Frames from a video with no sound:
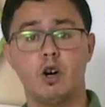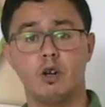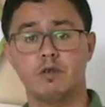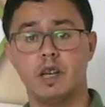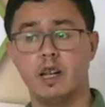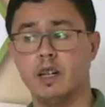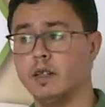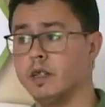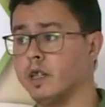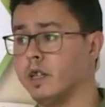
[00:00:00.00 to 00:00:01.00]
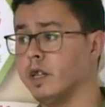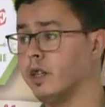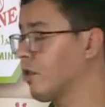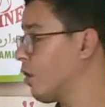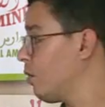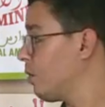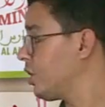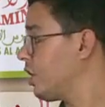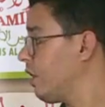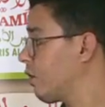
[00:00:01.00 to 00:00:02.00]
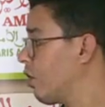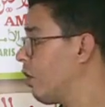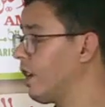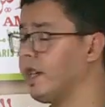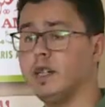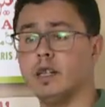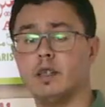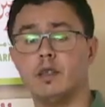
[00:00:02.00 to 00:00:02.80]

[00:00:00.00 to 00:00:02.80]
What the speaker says: hotel. So she is calling the